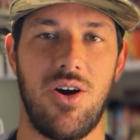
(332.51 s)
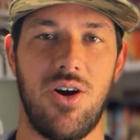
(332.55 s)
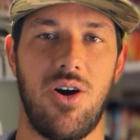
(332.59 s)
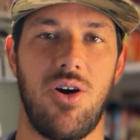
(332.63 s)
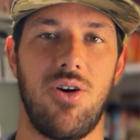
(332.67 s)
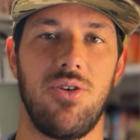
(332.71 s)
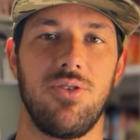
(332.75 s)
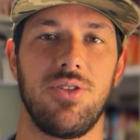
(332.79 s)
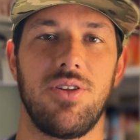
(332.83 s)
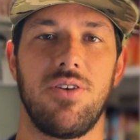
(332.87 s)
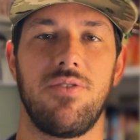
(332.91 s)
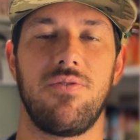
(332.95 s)

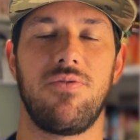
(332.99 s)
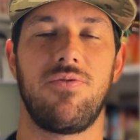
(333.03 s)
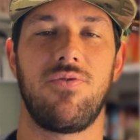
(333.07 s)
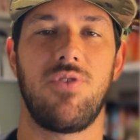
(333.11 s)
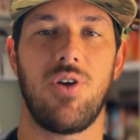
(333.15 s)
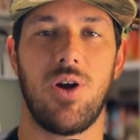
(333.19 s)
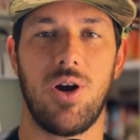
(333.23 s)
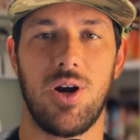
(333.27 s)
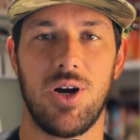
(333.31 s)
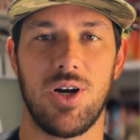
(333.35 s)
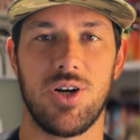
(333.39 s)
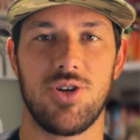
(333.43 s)
On the
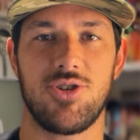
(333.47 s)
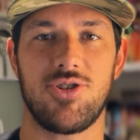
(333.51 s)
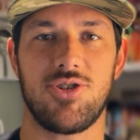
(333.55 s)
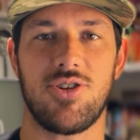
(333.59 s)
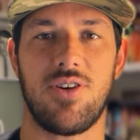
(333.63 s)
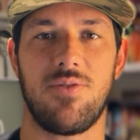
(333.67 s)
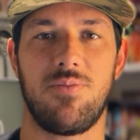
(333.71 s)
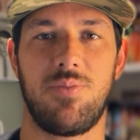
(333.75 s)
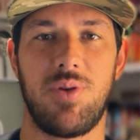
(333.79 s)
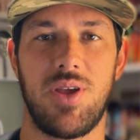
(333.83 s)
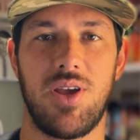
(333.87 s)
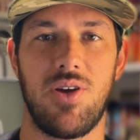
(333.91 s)
verge
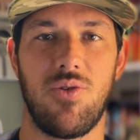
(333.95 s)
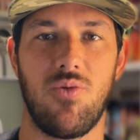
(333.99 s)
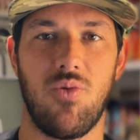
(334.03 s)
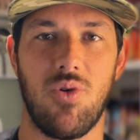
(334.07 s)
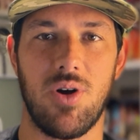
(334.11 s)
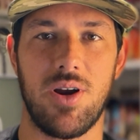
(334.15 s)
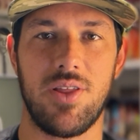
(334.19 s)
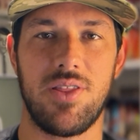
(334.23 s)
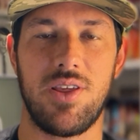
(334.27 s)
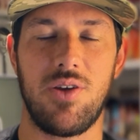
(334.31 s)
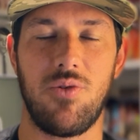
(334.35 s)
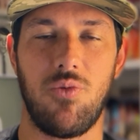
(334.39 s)
of being
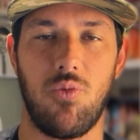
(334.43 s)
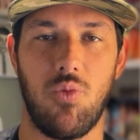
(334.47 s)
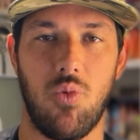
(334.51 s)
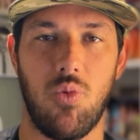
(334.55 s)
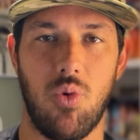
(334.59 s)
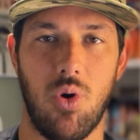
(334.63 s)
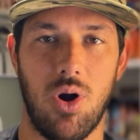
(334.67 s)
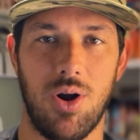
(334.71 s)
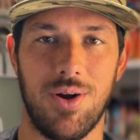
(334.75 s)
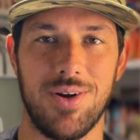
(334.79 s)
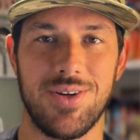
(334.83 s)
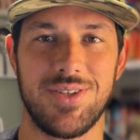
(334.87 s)
one of the
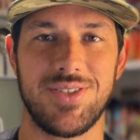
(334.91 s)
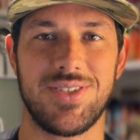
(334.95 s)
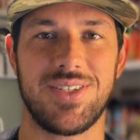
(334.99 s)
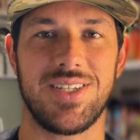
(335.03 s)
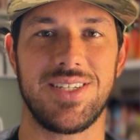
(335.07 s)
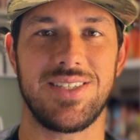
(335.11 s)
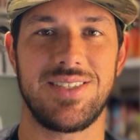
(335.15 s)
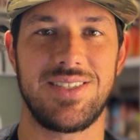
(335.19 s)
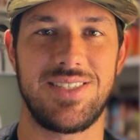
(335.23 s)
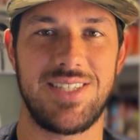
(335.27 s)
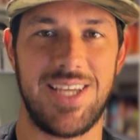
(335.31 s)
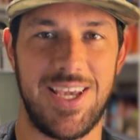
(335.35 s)

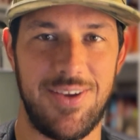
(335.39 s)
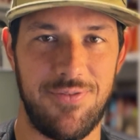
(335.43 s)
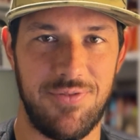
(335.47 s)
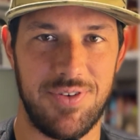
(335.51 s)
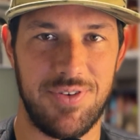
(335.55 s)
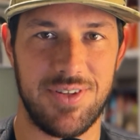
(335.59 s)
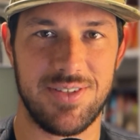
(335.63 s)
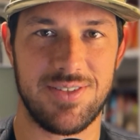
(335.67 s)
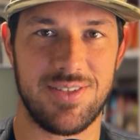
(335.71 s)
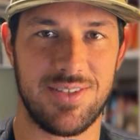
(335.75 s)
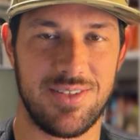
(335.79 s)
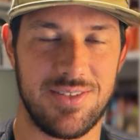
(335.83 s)
worst
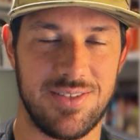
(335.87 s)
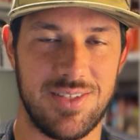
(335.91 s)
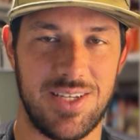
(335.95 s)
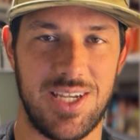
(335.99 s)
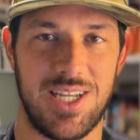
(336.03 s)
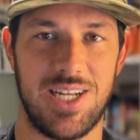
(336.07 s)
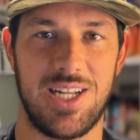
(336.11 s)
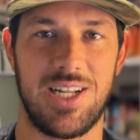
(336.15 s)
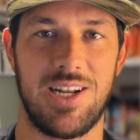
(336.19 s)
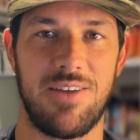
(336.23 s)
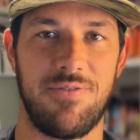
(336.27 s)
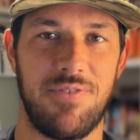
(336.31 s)
defenses
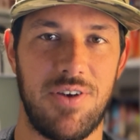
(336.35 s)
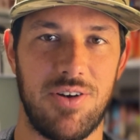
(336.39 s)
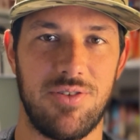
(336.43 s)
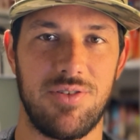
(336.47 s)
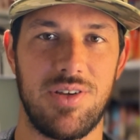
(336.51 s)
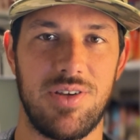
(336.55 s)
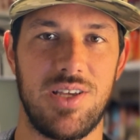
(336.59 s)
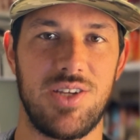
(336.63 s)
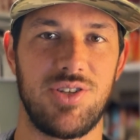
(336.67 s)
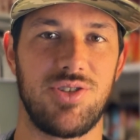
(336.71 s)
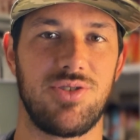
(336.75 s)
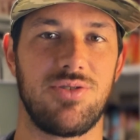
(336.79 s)
in NFL
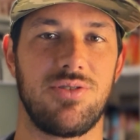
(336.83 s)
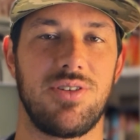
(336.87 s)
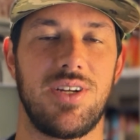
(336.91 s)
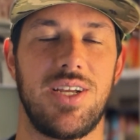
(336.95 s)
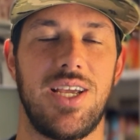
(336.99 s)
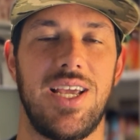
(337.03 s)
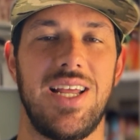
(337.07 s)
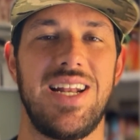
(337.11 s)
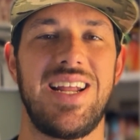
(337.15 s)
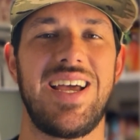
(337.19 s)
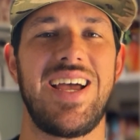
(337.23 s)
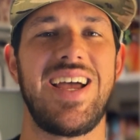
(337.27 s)

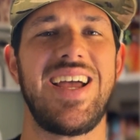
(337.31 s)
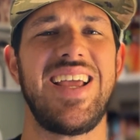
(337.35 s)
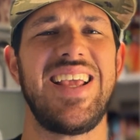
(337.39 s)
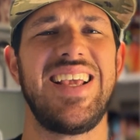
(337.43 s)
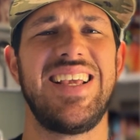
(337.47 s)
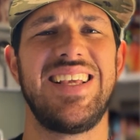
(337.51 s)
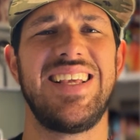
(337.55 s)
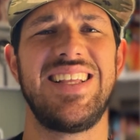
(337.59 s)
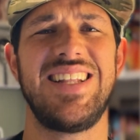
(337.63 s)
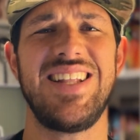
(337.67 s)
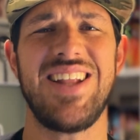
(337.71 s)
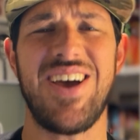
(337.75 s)
history. And I
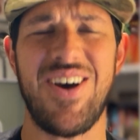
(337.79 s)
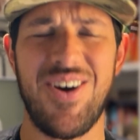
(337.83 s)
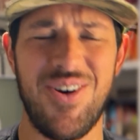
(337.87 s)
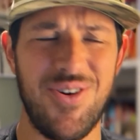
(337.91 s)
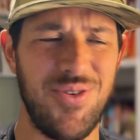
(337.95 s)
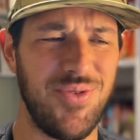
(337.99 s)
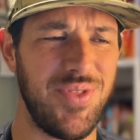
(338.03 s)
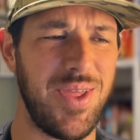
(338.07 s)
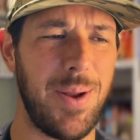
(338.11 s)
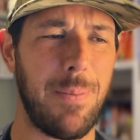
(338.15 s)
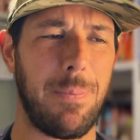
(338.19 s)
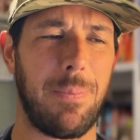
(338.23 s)

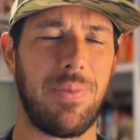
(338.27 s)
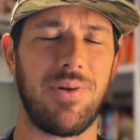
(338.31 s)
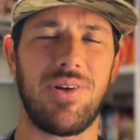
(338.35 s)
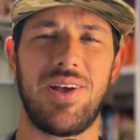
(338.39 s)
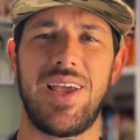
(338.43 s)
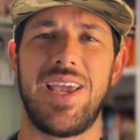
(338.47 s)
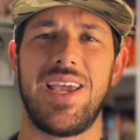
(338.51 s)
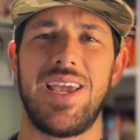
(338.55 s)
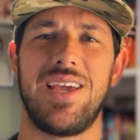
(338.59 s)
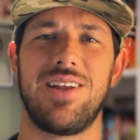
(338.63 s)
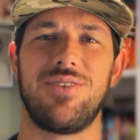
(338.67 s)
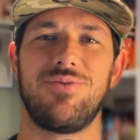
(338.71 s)
know they're
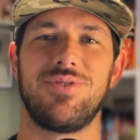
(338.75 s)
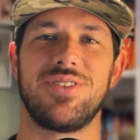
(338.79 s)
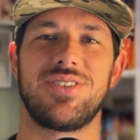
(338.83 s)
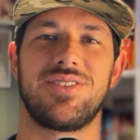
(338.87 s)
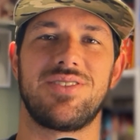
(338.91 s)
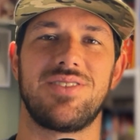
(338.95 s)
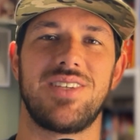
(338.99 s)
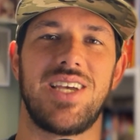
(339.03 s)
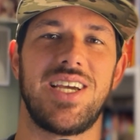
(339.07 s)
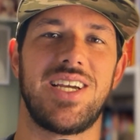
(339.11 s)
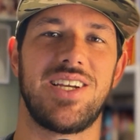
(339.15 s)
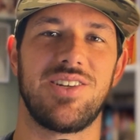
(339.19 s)
playing with
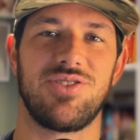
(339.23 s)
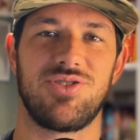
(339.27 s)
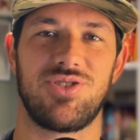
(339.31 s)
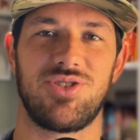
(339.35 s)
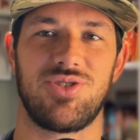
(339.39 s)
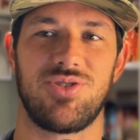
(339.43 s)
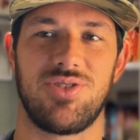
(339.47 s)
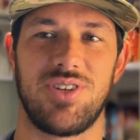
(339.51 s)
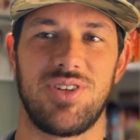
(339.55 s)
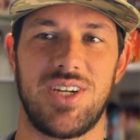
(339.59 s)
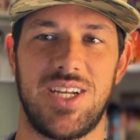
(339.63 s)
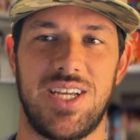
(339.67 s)
second
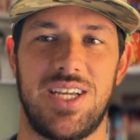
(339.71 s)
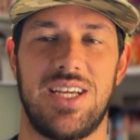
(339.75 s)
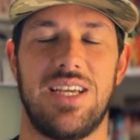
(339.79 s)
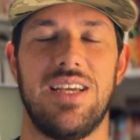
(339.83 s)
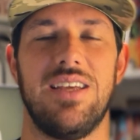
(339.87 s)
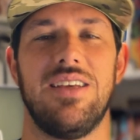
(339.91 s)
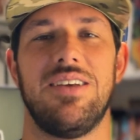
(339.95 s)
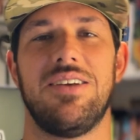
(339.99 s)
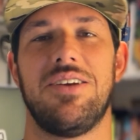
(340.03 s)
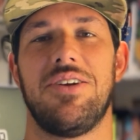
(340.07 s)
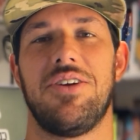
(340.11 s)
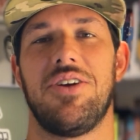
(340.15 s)
string.
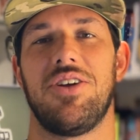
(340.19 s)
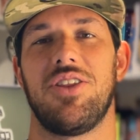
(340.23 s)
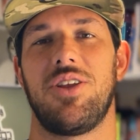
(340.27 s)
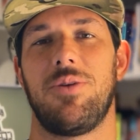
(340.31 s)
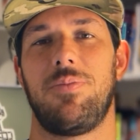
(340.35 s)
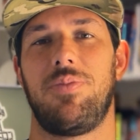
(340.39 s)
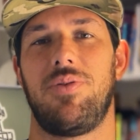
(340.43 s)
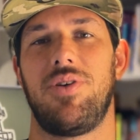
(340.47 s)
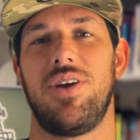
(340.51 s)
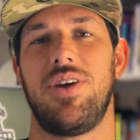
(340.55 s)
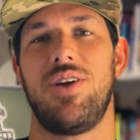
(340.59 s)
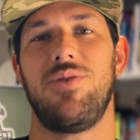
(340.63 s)
They're
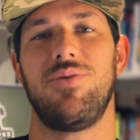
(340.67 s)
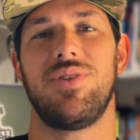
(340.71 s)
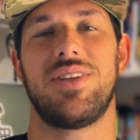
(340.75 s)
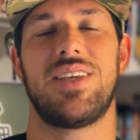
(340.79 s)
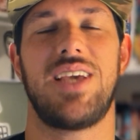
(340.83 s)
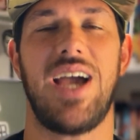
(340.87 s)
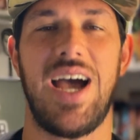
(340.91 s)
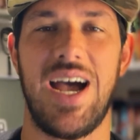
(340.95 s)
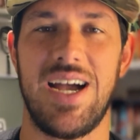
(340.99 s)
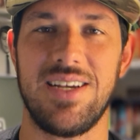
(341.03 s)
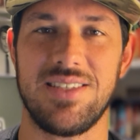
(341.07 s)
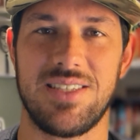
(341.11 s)
playing with
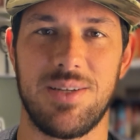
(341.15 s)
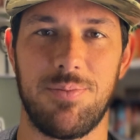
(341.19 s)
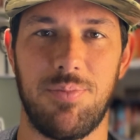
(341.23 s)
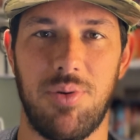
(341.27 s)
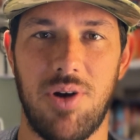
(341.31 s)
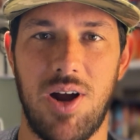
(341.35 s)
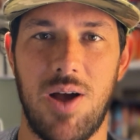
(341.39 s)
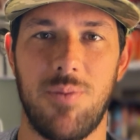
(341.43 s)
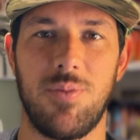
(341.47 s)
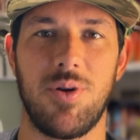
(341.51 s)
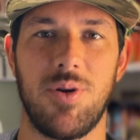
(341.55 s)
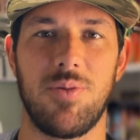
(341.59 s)
guys that
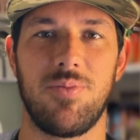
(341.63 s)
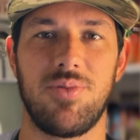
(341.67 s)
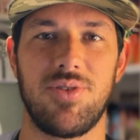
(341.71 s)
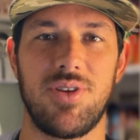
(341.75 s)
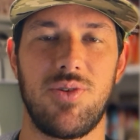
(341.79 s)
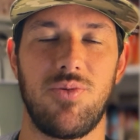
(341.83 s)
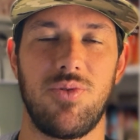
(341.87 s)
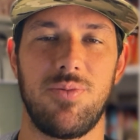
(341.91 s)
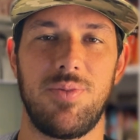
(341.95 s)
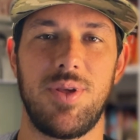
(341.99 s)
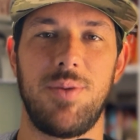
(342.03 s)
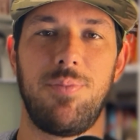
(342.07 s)
probably
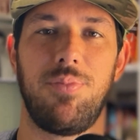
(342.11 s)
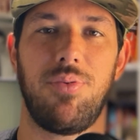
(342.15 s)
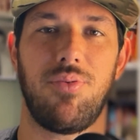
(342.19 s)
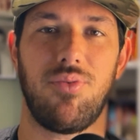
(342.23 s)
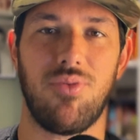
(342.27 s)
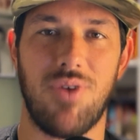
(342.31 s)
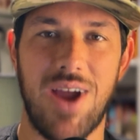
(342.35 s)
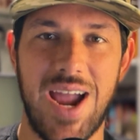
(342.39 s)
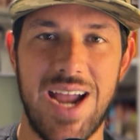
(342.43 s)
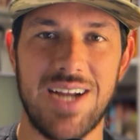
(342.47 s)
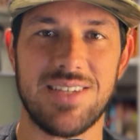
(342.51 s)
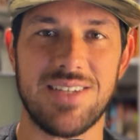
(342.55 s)
would be
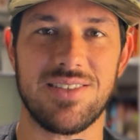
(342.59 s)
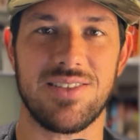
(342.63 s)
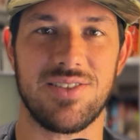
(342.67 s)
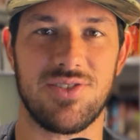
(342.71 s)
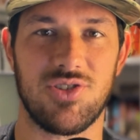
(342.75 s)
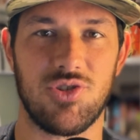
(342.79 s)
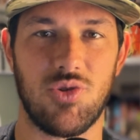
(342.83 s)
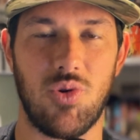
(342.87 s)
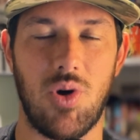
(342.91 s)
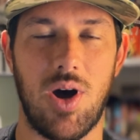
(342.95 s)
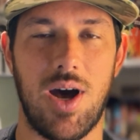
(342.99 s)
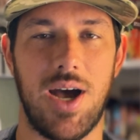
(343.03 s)
practice
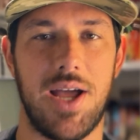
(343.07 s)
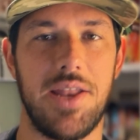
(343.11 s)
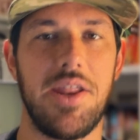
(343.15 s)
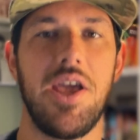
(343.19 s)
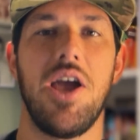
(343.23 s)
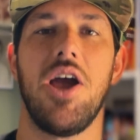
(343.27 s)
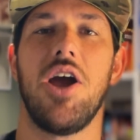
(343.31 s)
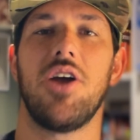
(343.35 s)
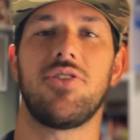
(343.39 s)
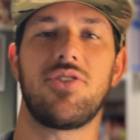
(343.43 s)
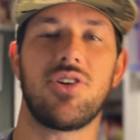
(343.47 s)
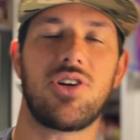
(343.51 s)
squad.
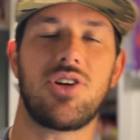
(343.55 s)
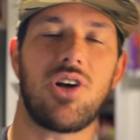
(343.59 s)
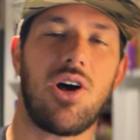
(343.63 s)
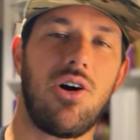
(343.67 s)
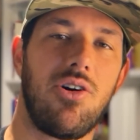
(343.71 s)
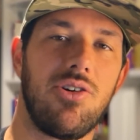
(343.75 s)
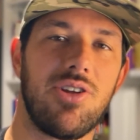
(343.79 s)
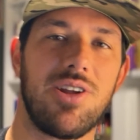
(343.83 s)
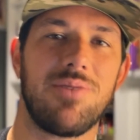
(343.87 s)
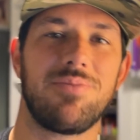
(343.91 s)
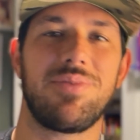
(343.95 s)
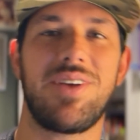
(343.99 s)
They're
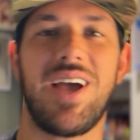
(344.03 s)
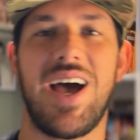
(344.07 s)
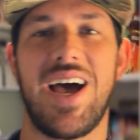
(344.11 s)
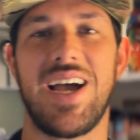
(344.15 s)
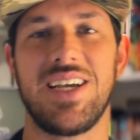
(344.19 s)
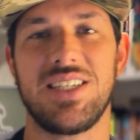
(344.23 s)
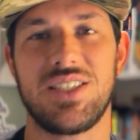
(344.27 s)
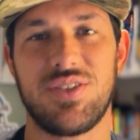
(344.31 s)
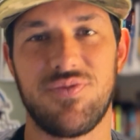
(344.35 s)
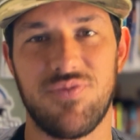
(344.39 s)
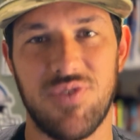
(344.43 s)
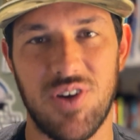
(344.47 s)
calling up
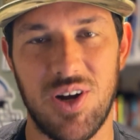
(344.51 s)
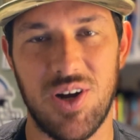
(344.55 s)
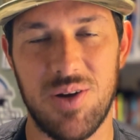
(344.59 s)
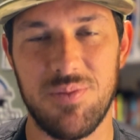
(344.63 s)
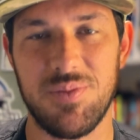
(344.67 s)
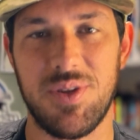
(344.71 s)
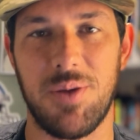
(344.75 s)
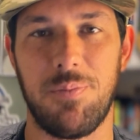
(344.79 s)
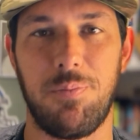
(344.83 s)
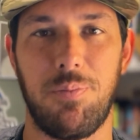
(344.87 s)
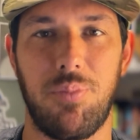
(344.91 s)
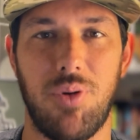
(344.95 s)
guys from
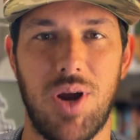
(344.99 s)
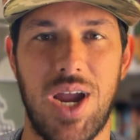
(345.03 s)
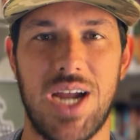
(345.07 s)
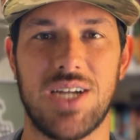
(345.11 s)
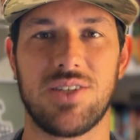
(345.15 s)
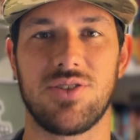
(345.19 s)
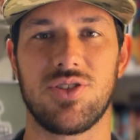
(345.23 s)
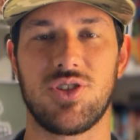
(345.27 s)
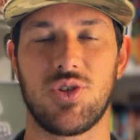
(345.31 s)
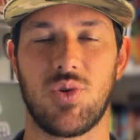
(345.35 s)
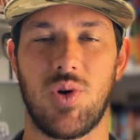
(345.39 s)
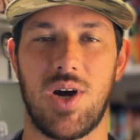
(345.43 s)
the
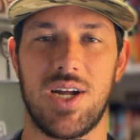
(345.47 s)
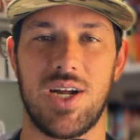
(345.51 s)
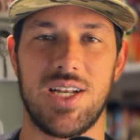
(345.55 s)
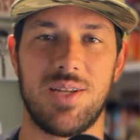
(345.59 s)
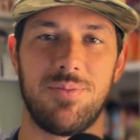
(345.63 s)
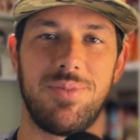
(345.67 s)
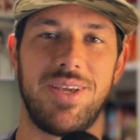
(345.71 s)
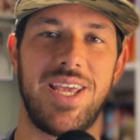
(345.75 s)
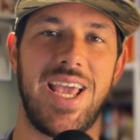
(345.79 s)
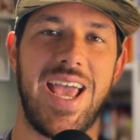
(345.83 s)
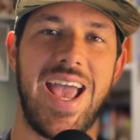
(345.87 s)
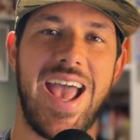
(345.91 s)
practice squad to
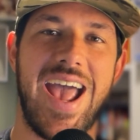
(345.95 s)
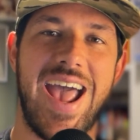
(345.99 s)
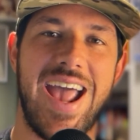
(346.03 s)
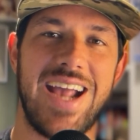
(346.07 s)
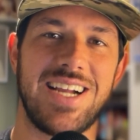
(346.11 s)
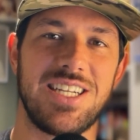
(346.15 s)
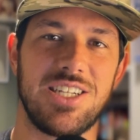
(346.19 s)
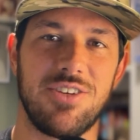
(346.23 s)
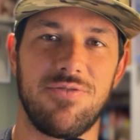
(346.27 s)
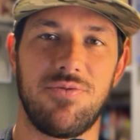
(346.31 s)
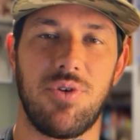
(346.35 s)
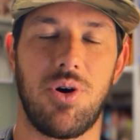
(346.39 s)
be
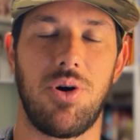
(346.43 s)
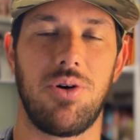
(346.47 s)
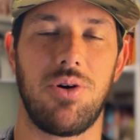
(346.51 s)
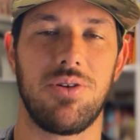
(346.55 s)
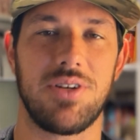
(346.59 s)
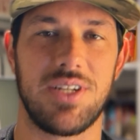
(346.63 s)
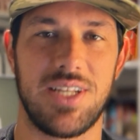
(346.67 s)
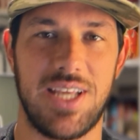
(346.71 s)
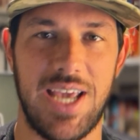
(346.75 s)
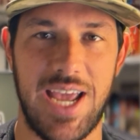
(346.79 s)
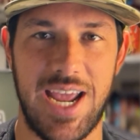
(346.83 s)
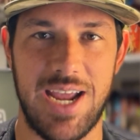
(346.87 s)
active on
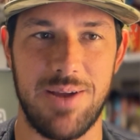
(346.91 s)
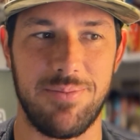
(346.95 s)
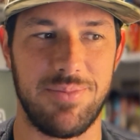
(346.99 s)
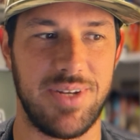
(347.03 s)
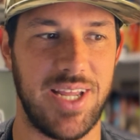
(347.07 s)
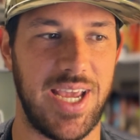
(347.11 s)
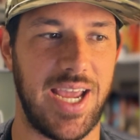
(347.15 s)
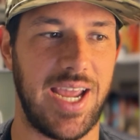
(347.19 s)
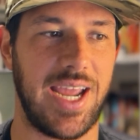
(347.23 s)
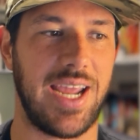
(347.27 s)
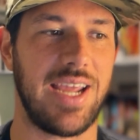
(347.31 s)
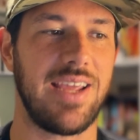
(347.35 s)
game
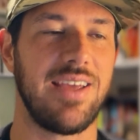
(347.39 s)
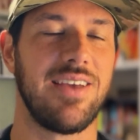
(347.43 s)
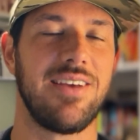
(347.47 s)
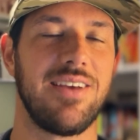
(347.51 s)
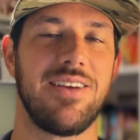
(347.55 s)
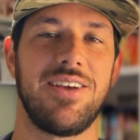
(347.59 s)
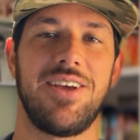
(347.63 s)
day.